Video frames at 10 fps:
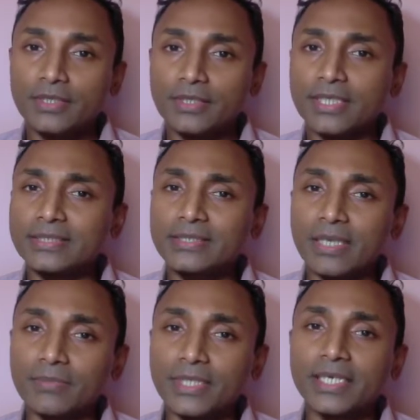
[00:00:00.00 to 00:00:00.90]
There's
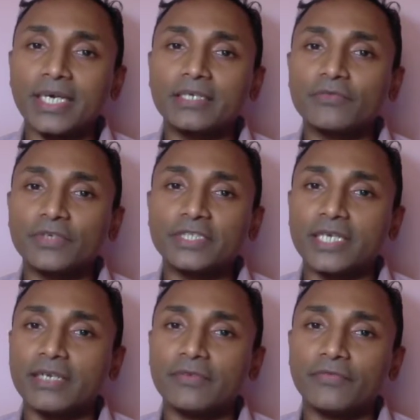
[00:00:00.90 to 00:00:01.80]
something
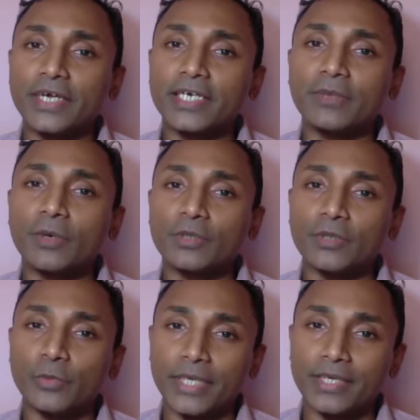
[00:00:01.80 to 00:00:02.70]
artificial and fake about
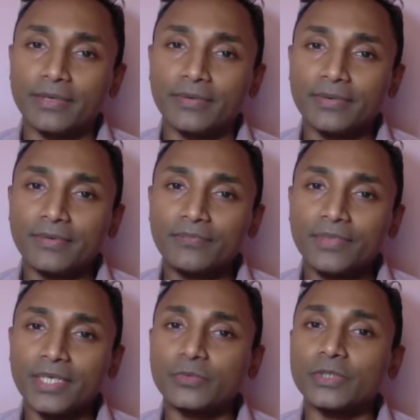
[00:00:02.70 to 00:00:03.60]
the way
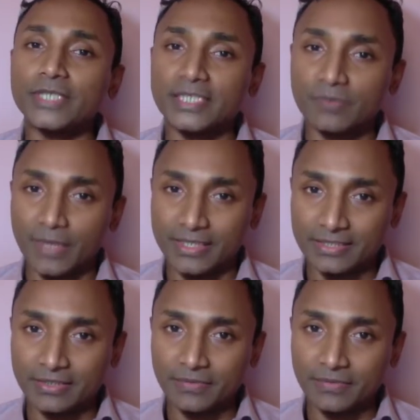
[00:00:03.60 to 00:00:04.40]
it was expressed.